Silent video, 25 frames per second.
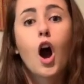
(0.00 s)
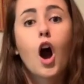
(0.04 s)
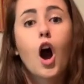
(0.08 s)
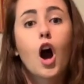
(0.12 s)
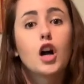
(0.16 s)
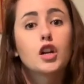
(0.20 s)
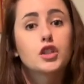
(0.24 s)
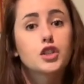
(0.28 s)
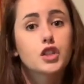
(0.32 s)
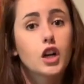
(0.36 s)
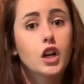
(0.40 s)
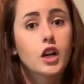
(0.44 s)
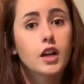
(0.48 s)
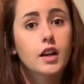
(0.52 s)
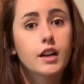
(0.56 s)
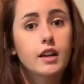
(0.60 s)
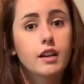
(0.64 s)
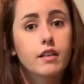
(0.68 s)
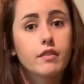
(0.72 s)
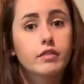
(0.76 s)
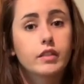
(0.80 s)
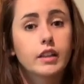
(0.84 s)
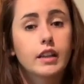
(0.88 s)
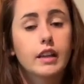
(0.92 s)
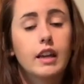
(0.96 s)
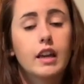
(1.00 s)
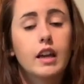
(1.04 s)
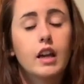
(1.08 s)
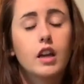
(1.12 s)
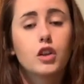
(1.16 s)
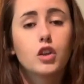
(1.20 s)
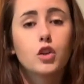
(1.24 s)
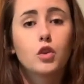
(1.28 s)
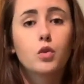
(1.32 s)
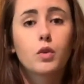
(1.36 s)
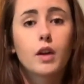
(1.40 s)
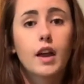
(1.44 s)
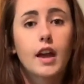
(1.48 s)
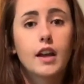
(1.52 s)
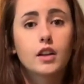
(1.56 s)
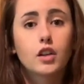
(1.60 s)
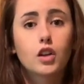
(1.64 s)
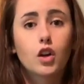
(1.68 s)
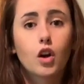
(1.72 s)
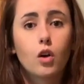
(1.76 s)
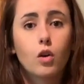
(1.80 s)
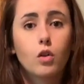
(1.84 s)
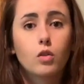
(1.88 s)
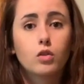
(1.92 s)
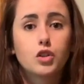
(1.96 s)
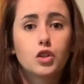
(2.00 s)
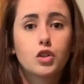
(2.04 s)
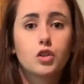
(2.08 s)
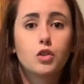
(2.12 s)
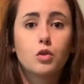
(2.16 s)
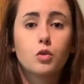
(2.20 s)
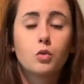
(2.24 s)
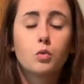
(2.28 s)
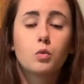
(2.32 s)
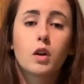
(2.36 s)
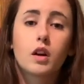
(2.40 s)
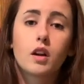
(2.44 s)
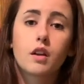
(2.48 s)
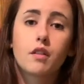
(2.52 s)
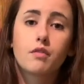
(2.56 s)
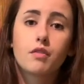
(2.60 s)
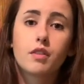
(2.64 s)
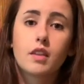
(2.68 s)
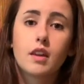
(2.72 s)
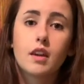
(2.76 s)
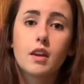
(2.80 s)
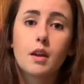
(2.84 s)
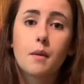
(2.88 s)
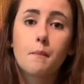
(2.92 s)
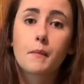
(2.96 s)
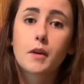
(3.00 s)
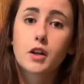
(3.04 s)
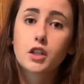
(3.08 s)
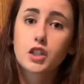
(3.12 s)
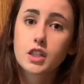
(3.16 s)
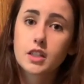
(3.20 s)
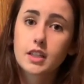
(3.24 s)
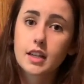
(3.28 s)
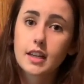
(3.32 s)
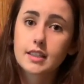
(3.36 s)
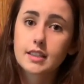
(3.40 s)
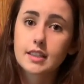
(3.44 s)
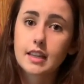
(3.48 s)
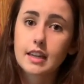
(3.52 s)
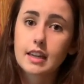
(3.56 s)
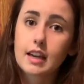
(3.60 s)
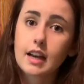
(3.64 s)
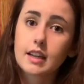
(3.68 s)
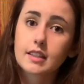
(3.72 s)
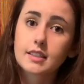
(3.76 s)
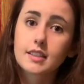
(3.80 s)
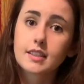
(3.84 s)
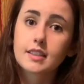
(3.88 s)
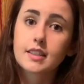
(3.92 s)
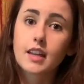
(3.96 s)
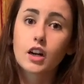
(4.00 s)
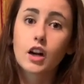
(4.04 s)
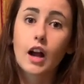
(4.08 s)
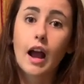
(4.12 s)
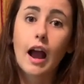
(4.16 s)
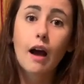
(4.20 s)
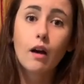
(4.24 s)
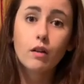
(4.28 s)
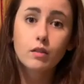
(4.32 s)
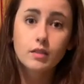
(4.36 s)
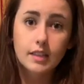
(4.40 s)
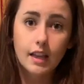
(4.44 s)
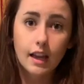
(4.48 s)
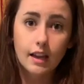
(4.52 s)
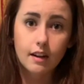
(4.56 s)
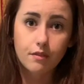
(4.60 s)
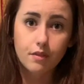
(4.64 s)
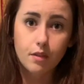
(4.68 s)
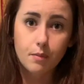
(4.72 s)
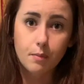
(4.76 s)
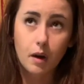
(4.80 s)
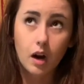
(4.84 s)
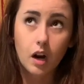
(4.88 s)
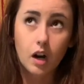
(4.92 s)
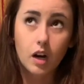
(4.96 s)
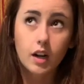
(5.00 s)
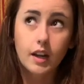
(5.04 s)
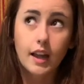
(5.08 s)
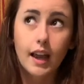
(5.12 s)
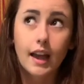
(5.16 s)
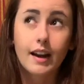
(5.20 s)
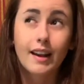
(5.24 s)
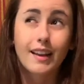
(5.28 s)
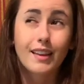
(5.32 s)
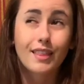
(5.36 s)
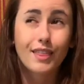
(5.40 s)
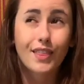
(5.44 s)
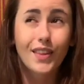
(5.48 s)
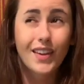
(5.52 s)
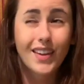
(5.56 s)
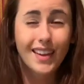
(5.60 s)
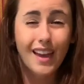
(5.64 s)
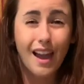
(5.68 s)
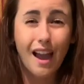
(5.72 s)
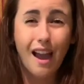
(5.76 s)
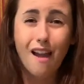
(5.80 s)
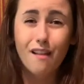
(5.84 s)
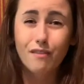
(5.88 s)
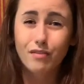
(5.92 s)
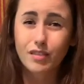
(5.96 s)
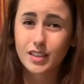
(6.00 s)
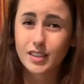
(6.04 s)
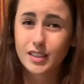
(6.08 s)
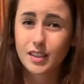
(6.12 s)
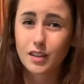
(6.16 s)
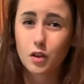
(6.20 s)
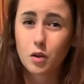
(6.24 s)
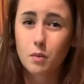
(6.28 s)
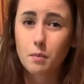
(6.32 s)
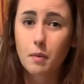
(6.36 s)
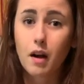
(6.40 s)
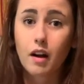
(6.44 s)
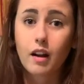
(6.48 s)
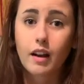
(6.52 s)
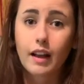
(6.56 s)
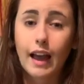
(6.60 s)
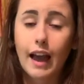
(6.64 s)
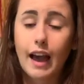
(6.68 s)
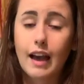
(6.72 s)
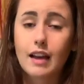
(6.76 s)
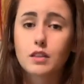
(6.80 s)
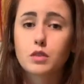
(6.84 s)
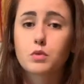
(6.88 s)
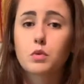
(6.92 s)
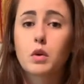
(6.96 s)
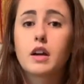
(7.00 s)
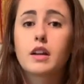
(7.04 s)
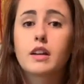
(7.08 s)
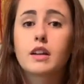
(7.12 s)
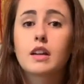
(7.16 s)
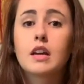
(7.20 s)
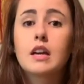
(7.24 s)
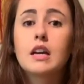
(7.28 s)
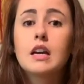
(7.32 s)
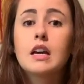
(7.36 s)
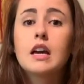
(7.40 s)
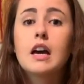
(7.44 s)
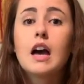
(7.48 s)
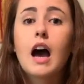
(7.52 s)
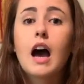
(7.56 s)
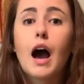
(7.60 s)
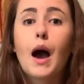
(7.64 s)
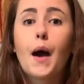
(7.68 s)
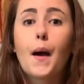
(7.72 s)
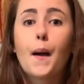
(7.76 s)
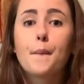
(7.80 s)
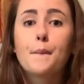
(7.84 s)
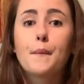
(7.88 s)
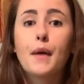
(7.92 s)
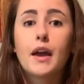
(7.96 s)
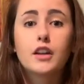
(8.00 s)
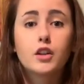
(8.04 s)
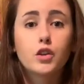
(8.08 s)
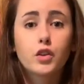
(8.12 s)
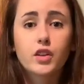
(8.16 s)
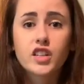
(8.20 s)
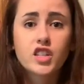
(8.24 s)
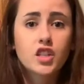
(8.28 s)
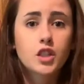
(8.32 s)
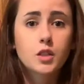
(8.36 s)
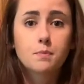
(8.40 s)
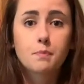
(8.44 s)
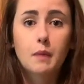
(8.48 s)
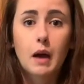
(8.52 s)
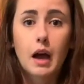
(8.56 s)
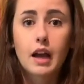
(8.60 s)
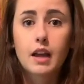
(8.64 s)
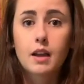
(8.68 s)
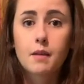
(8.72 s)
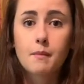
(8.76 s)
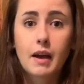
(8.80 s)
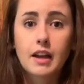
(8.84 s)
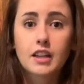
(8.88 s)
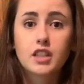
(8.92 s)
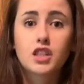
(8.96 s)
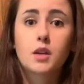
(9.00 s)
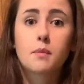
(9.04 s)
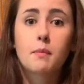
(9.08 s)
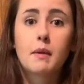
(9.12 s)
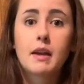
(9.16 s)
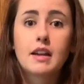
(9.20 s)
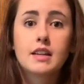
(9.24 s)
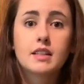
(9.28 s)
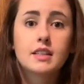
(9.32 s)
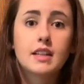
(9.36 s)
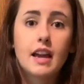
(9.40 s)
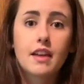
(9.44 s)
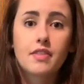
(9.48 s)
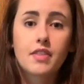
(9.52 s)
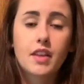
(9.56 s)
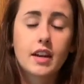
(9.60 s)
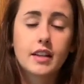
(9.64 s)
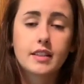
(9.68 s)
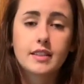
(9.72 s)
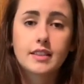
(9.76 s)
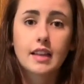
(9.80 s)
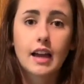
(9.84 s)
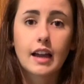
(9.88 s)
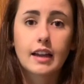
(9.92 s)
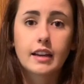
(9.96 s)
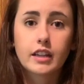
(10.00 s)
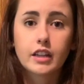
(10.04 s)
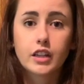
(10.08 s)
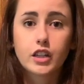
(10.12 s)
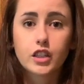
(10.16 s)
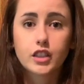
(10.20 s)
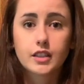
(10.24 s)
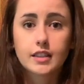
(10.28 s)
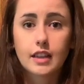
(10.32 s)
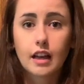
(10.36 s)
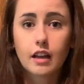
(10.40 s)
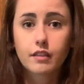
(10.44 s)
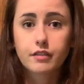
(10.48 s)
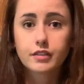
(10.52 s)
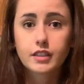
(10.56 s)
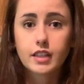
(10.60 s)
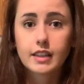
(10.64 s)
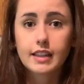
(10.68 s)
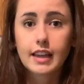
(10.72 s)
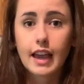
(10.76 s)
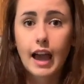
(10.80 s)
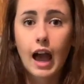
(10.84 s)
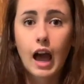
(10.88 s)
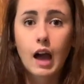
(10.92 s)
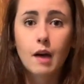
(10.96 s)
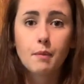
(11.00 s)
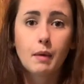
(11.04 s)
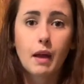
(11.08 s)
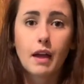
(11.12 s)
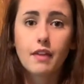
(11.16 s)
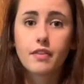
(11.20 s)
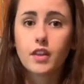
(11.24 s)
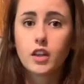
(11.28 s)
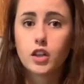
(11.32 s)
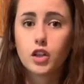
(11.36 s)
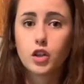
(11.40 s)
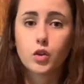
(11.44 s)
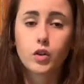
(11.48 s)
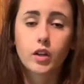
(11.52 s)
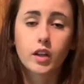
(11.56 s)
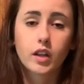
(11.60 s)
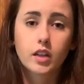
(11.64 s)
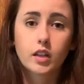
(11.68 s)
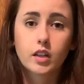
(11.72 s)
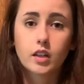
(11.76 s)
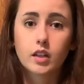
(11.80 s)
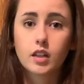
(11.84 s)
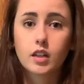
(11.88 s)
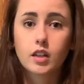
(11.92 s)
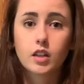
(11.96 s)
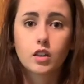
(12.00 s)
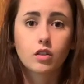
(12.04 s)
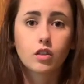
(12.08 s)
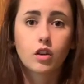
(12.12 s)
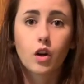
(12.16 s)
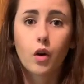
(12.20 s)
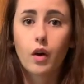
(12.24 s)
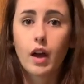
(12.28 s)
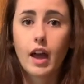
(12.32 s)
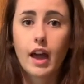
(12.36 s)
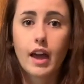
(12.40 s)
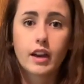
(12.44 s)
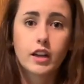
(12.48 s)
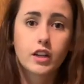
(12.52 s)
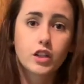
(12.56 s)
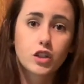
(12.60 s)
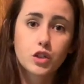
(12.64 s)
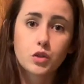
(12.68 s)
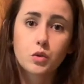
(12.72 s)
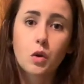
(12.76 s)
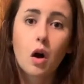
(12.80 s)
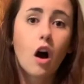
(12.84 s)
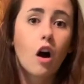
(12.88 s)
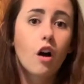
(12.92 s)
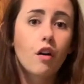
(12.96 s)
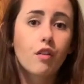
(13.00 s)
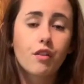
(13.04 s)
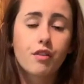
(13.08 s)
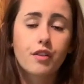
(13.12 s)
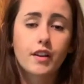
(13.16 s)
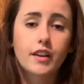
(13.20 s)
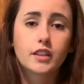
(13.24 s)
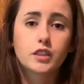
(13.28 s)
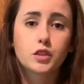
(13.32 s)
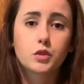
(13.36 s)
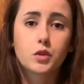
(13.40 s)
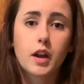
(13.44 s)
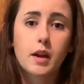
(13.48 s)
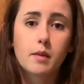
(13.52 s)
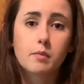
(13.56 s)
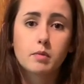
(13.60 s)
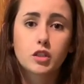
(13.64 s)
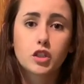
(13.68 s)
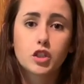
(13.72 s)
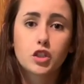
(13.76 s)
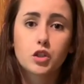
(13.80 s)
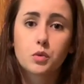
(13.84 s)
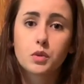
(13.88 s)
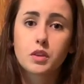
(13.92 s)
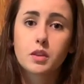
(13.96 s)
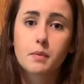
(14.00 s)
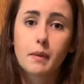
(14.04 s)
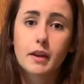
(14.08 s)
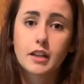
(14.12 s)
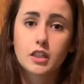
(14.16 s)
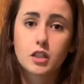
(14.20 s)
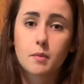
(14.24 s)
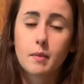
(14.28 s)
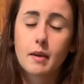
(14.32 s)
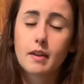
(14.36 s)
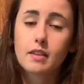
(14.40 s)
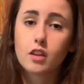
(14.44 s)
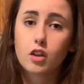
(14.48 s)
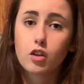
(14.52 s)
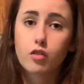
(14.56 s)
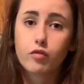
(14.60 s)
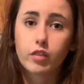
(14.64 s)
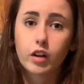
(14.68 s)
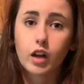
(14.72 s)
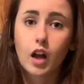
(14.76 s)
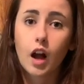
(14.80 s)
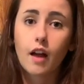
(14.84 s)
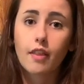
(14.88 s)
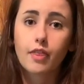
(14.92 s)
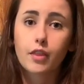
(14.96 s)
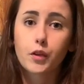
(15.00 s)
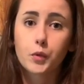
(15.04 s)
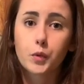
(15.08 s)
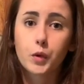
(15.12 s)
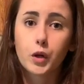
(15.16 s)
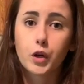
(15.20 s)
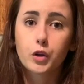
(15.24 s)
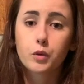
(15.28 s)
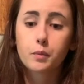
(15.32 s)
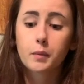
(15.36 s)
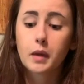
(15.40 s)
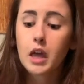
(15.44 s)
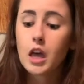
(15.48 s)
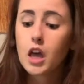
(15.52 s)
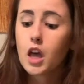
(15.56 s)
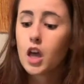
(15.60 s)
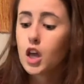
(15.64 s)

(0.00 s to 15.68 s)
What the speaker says: Alternatively, you can go to one of the merchandise kiosks that are outside of the park, and I think every single park has one. And you can just buy a Magic Band and then assign it yourself to the app, and then you can go ahead and do all the things you were able to do with the Magic Band that you forgot in the room.